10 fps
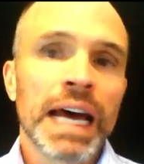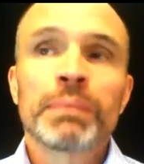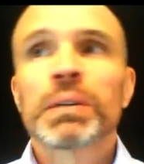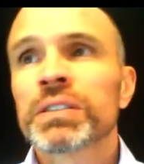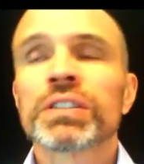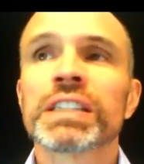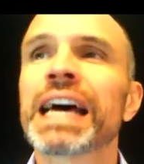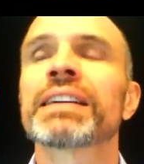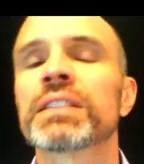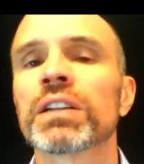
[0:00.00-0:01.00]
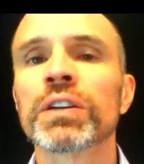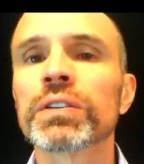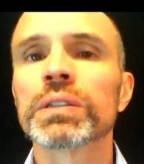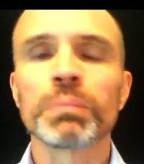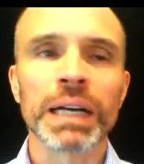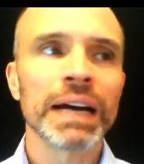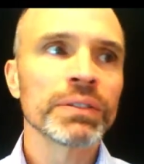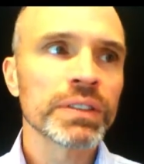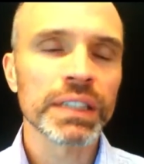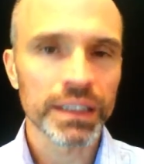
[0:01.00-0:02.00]
that person just hasn't learned to
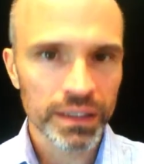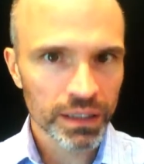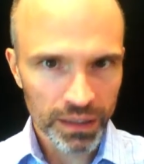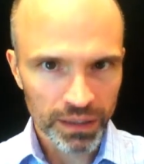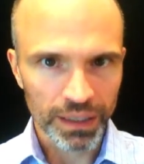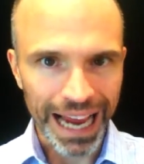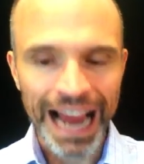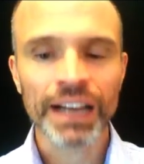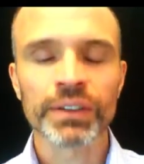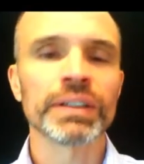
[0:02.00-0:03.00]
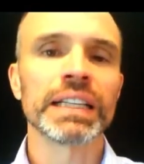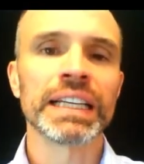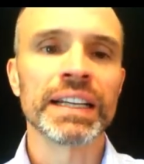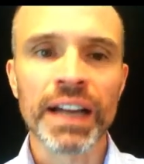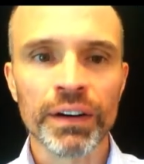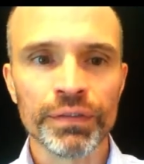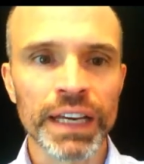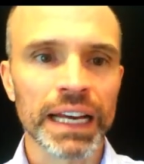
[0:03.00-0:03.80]
pronounce it accurately enough